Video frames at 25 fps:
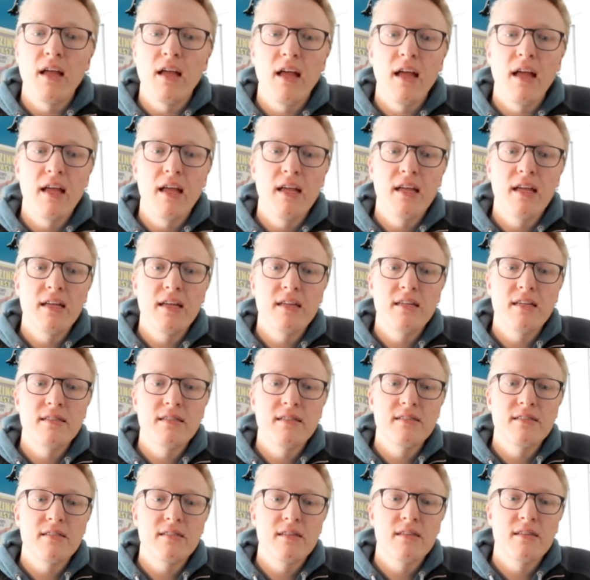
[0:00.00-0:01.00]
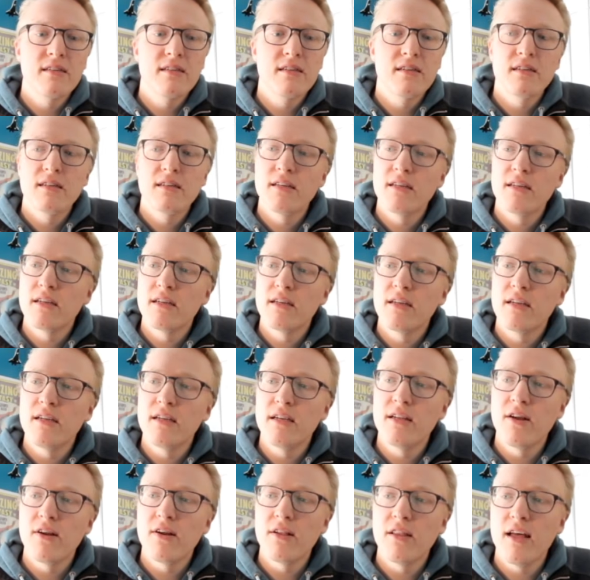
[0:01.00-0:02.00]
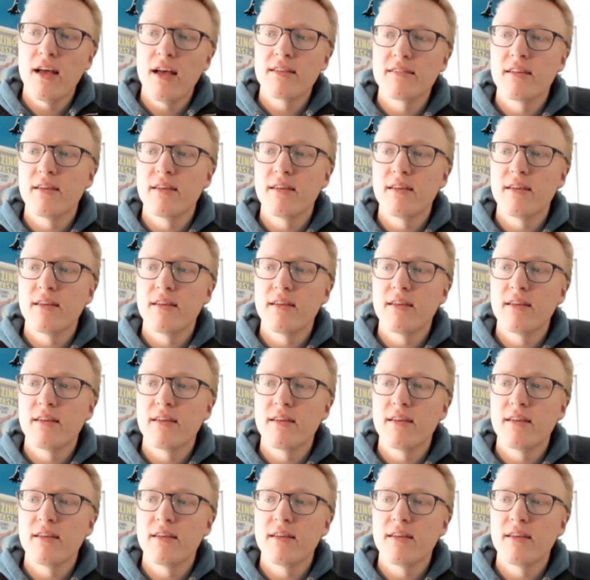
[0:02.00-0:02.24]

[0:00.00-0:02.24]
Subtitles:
And in our last